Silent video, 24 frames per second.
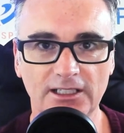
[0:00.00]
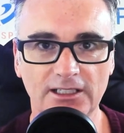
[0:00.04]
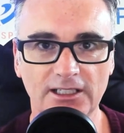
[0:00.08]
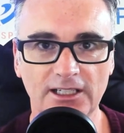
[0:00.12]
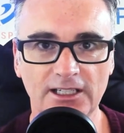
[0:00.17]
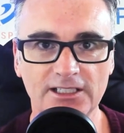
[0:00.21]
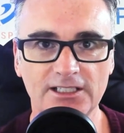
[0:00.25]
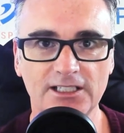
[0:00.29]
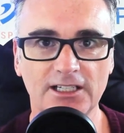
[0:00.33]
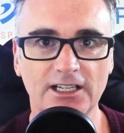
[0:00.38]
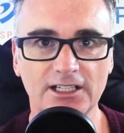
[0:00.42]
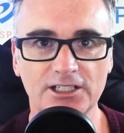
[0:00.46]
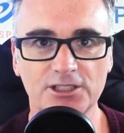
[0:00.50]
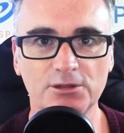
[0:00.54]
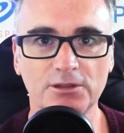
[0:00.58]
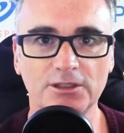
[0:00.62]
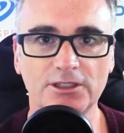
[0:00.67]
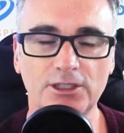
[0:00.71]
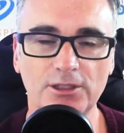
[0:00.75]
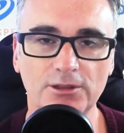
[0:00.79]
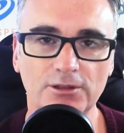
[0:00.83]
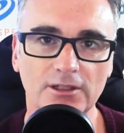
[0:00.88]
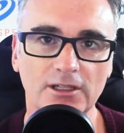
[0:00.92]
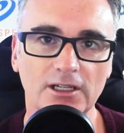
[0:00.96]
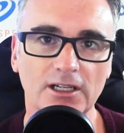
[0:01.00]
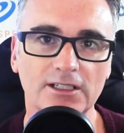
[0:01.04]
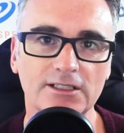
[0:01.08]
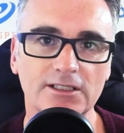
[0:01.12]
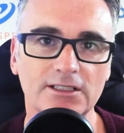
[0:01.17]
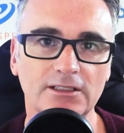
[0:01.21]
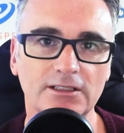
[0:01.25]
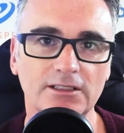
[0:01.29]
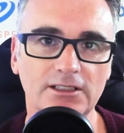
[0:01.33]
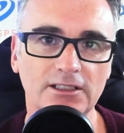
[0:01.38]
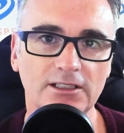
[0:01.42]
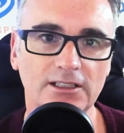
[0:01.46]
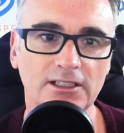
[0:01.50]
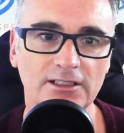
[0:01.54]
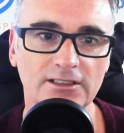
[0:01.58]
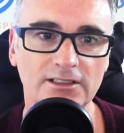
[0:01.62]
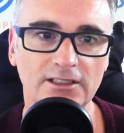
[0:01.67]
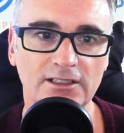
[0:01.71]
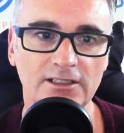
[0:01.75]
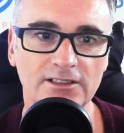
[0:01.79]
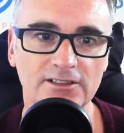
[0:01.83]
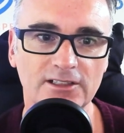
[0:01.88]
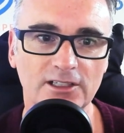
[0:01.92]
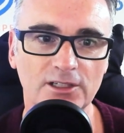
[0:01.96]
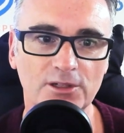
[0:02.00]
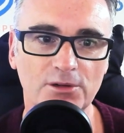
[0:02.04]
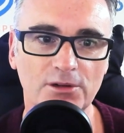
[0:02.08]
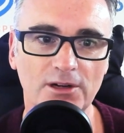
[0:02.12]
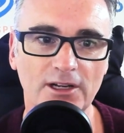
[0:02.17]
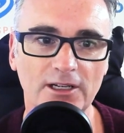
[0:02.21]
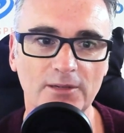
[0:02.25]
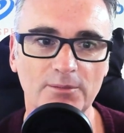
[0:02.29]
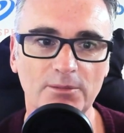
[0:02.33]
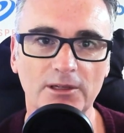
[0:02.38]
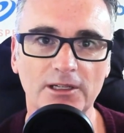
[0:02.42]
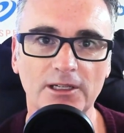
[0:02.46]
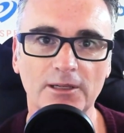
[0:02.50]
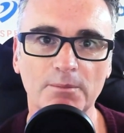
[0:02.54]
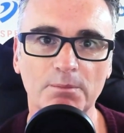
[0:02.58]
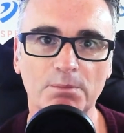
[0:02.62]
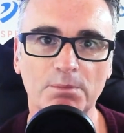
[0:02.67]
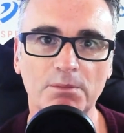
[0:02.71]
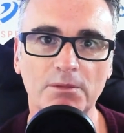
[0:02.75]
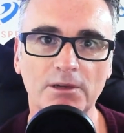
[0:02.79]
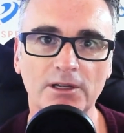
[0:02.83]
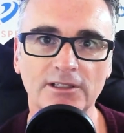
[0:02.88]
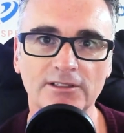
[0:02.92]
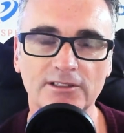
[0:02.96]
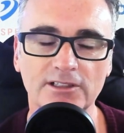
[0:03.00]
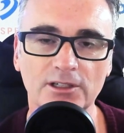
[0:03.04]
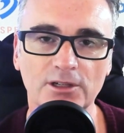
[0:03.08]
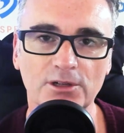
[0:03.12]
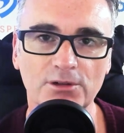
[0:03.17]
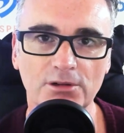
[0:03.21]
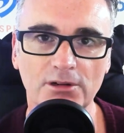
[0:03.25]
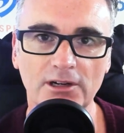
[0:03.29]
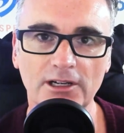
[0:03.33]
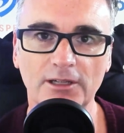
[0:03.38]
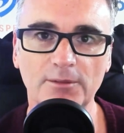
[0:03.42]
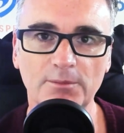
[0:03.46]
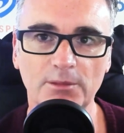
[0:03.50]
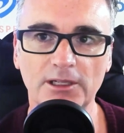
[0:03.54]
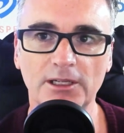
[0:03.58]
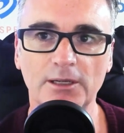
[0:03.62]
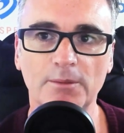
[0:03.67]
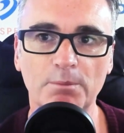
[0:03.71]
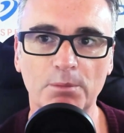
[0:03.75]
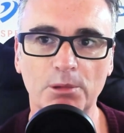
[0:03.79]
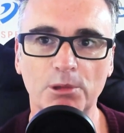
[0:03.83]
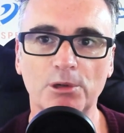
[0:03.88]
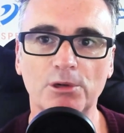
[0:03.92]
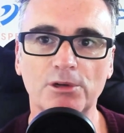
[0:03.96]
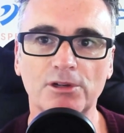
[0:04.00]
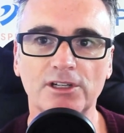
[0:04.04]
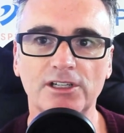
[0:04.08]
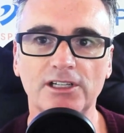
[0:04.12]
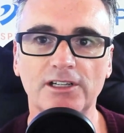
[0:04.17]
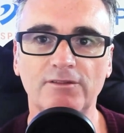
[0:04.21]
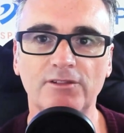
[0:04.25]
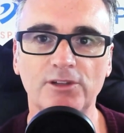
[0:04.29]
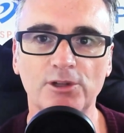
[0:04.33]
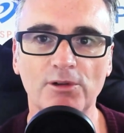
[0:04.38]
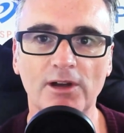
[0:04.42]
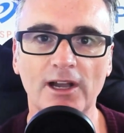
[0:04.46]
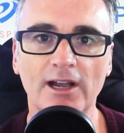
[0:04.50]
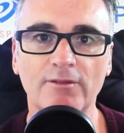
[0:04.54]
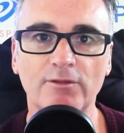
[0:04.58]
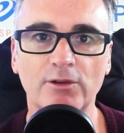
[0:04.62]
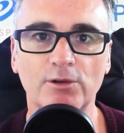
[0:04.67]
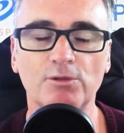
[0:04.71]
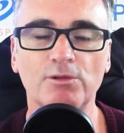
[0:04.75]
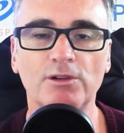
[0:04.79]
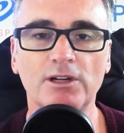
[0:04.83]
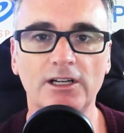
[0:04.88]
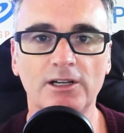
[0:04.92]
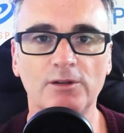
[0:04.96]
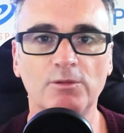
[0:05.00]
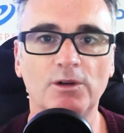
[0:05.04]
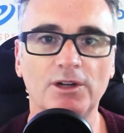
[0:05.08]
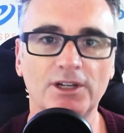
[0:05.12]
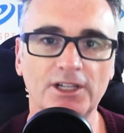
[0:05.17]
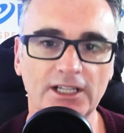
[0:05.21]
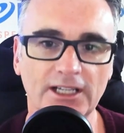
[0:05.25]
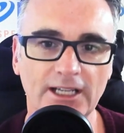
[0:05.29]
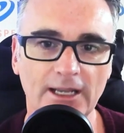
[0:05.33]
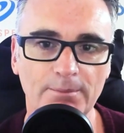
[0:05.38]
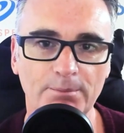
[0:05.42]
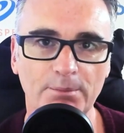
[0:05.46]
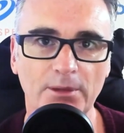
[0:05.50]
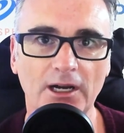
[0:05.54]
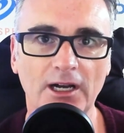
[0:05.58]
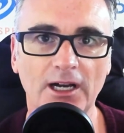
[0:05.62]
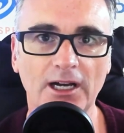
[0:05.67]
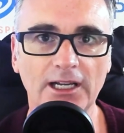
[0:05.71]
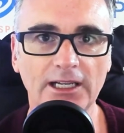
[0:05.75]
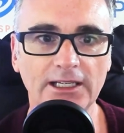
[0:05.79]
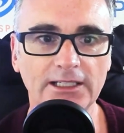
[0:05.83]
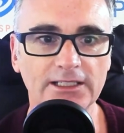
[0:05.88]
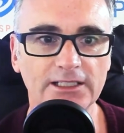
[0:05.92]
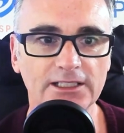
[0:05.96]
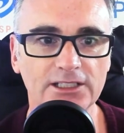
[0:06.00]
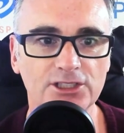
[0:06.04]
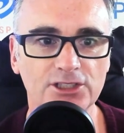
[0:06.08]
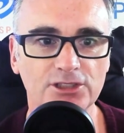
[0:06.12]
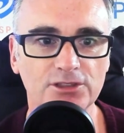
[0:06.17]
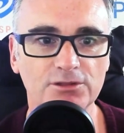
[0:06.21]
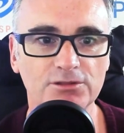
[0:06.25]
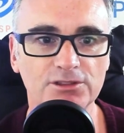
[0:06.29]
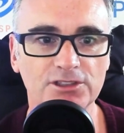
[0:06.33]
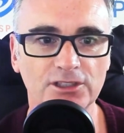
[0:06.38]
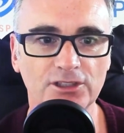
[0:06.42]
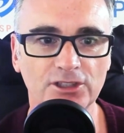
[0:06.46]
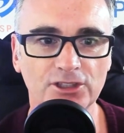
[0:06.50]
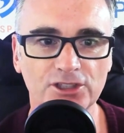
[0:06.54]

intellectual curiosity is, incredibly is incredibly important if you ever really want to get behind issues and